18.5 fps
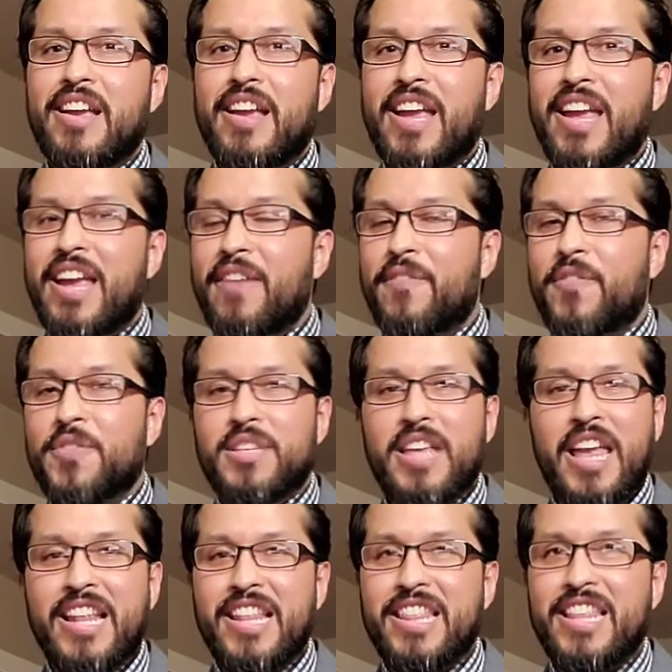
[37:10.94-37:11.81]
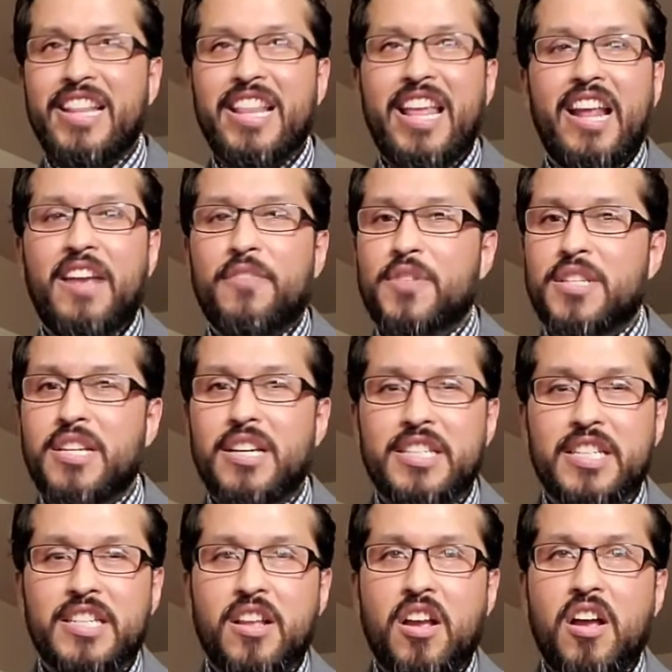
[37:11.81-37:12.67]
If anything that I've
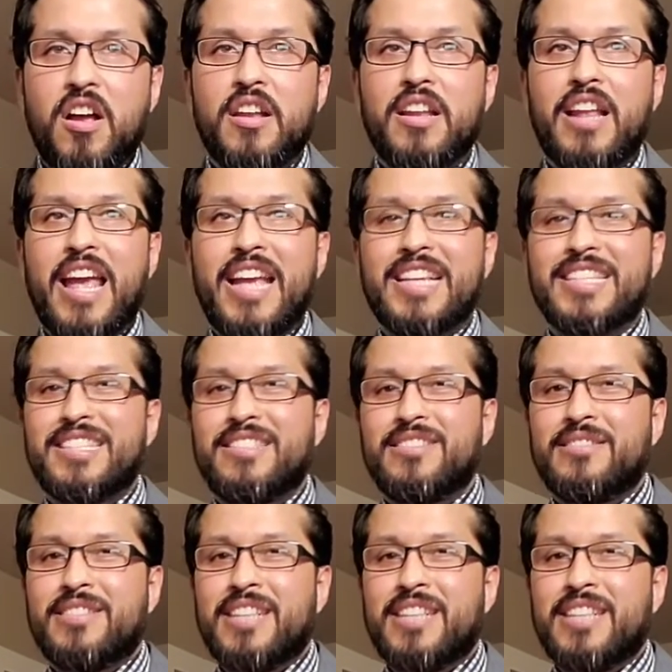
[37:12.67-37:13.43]
touched on has